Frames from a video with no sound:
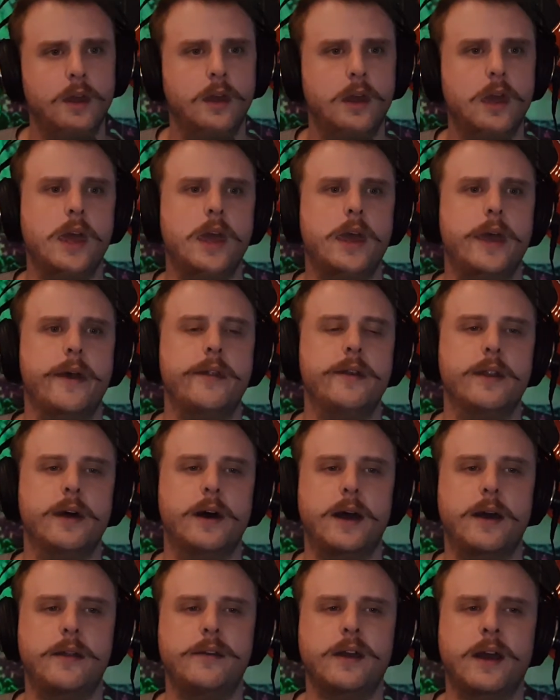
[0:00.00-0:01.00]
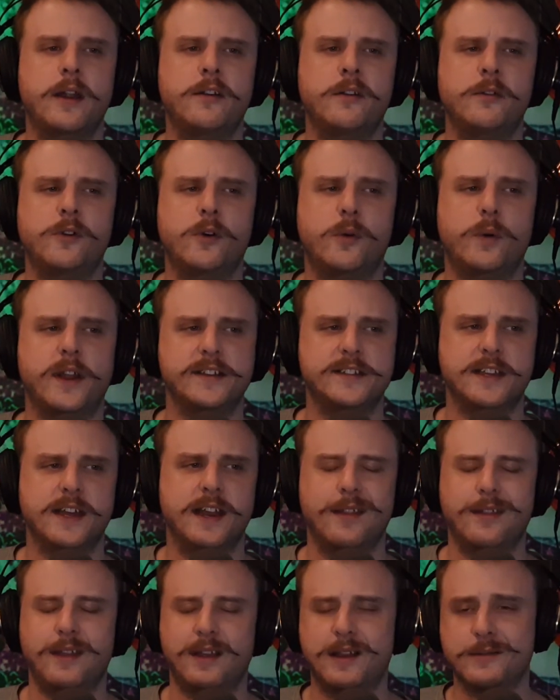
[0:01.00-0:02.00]
And I don't know what I said. I
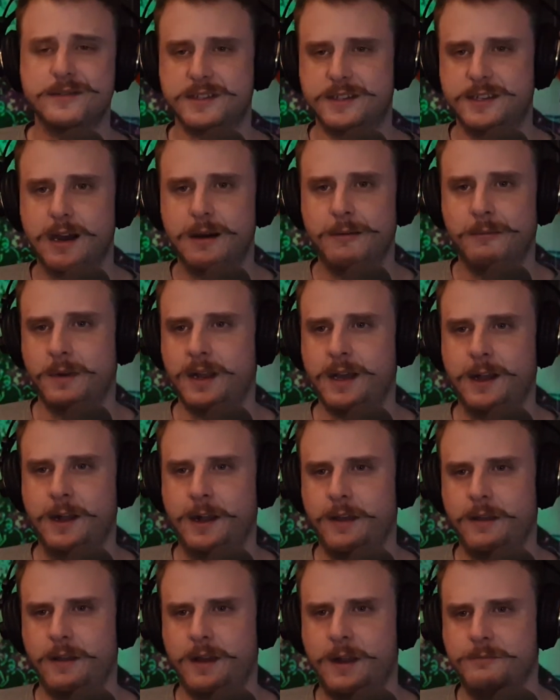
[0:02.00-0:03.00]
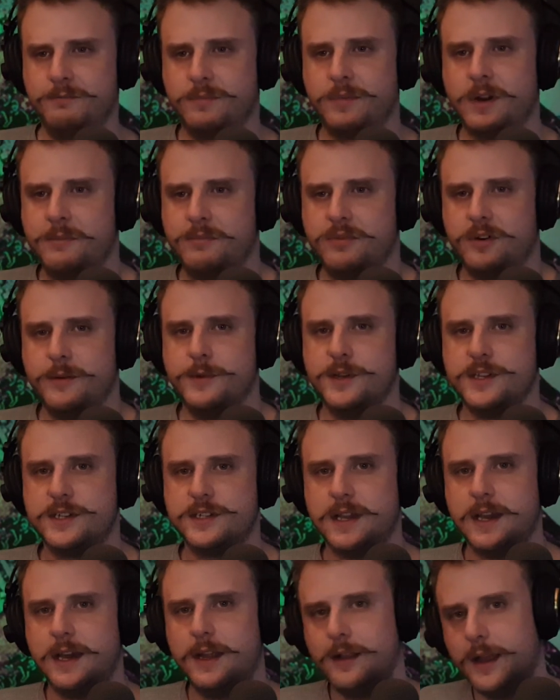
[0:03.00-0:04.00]
think I was dumb, and I pretty much
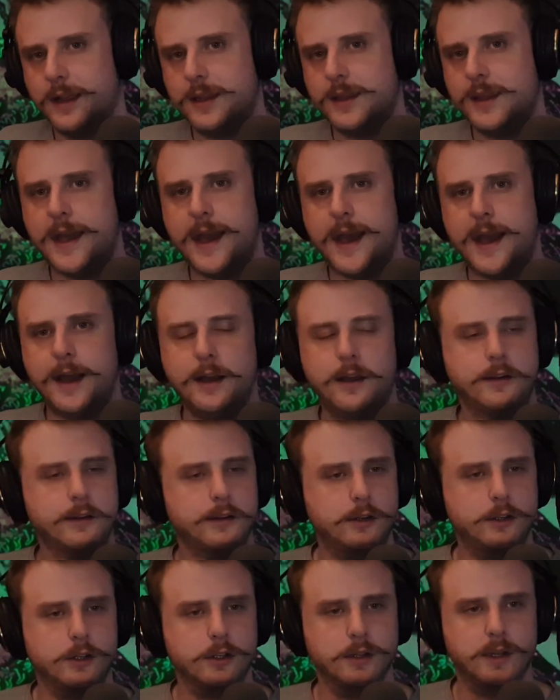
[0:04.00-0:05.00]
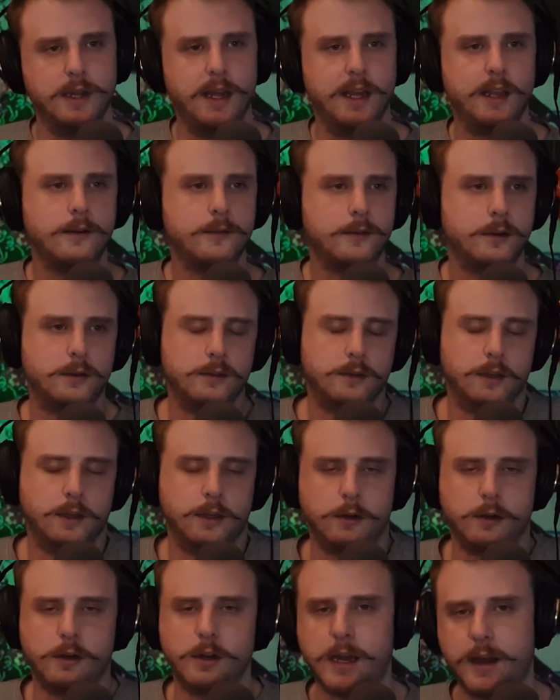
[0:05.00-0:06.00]
said, like, yeah, or like,
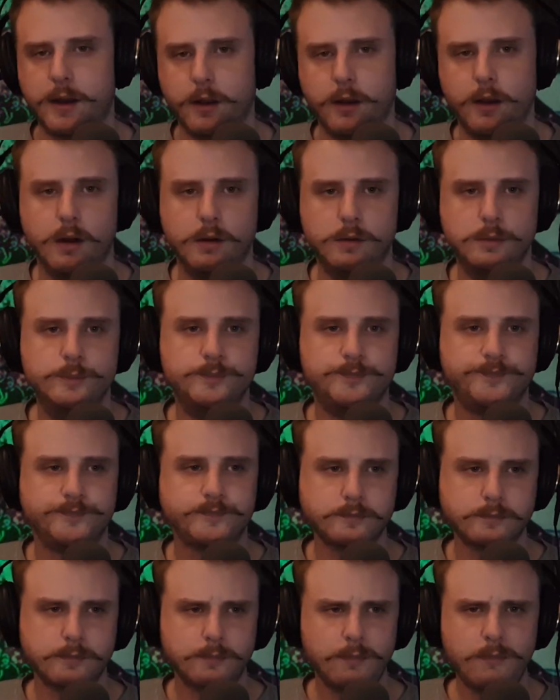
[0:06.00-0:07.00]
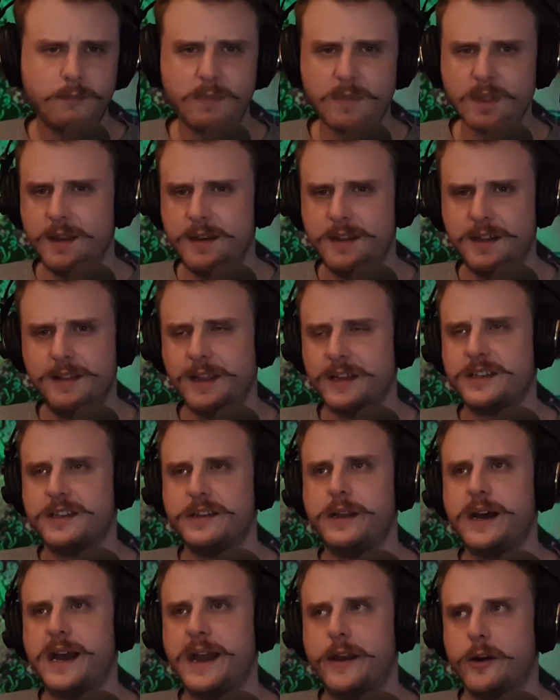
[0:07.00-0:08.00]
or I don't know. I didn't like
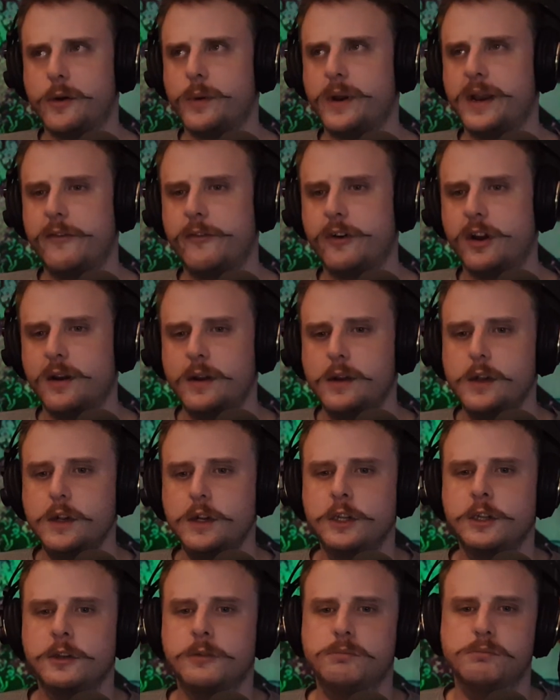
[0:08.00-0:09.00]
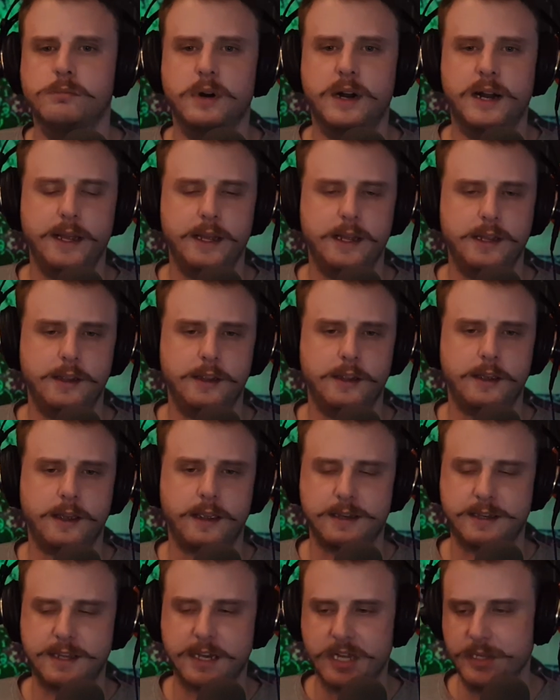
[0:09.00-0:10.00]
deny it or whatever, but I
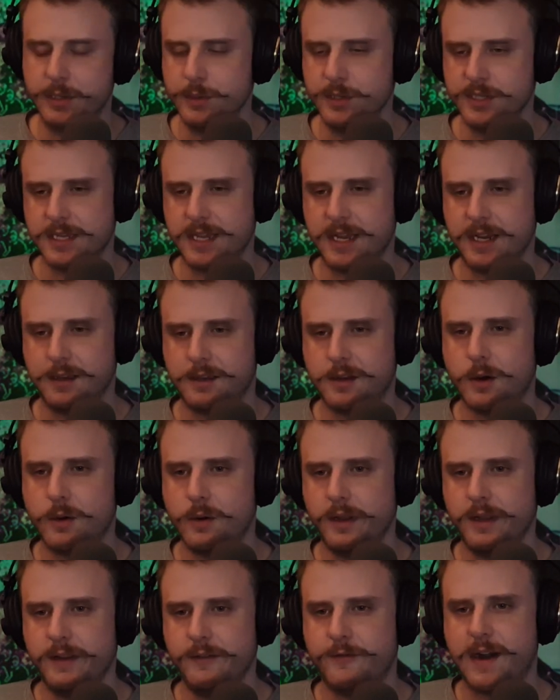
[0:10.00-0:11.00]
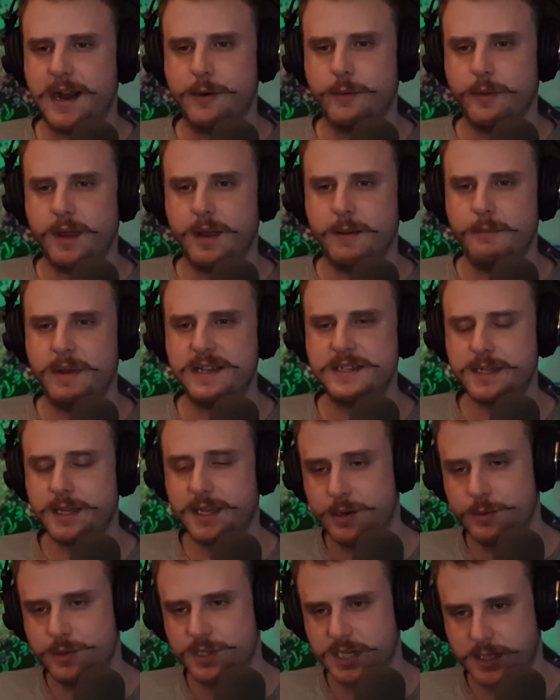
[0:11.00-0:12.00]
could tell he was like totally fine with it. Basically,
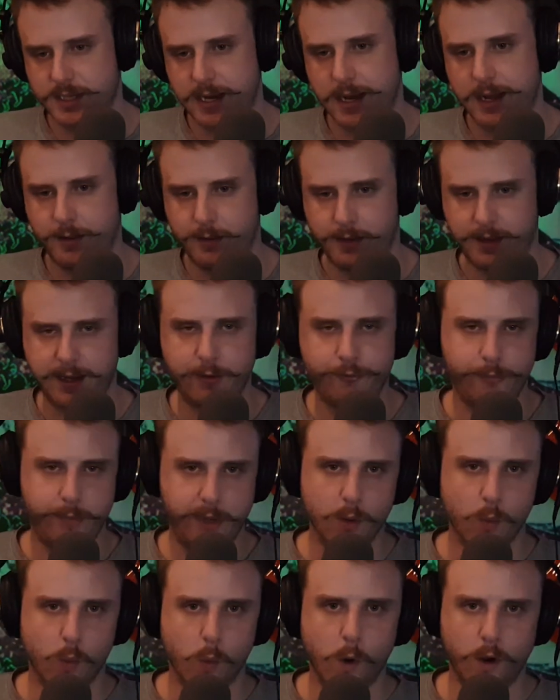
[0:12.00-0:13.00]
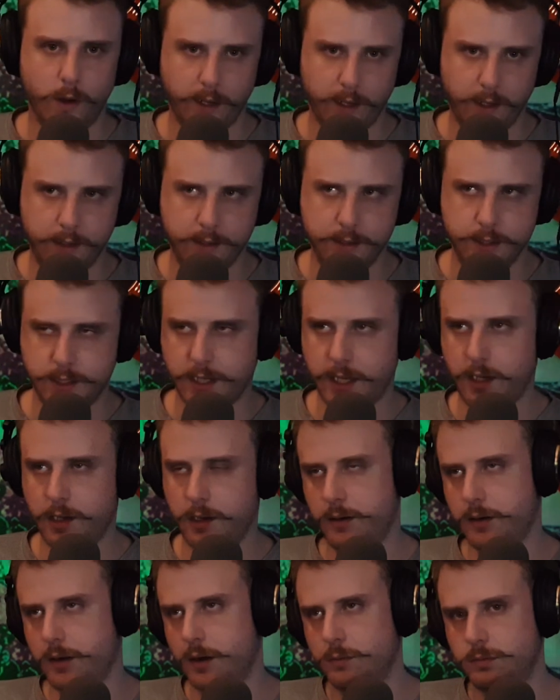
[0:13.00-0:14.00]
he was just giving me a warning. He's like,
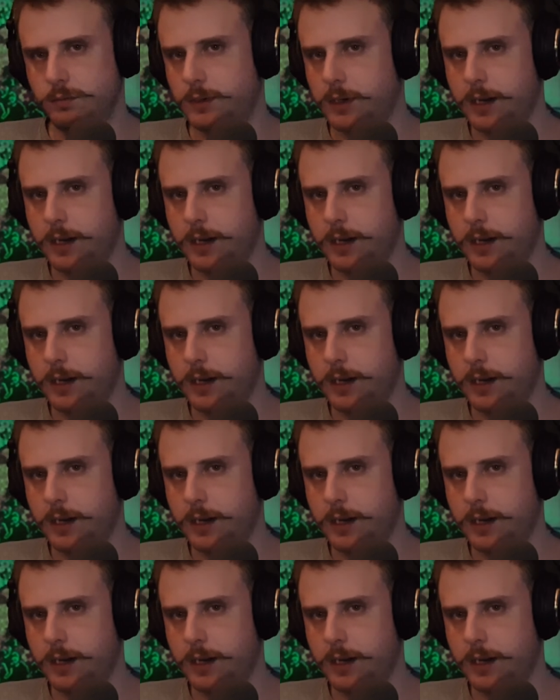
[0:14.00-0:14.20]
don't,